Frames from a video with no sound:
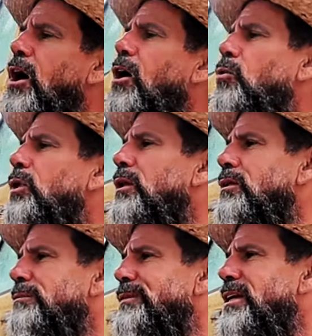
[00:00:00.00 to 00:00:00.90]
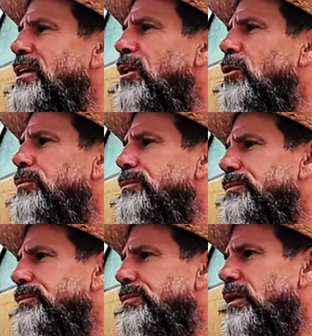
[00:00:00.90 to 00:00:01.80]
oh, well, you know,
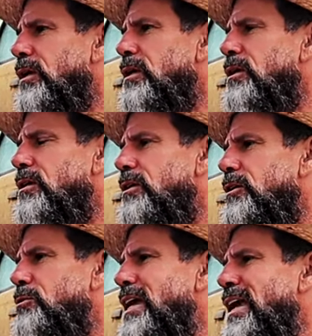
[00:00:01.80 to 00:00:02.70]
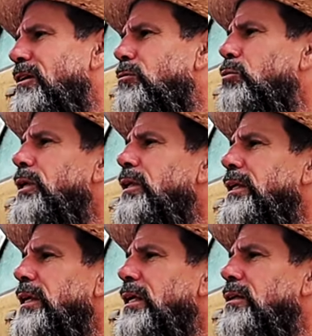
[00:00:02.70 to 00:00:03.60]
you can't
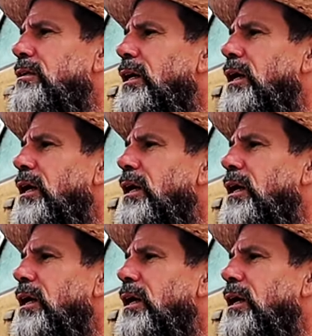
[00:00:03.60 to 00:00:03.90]
really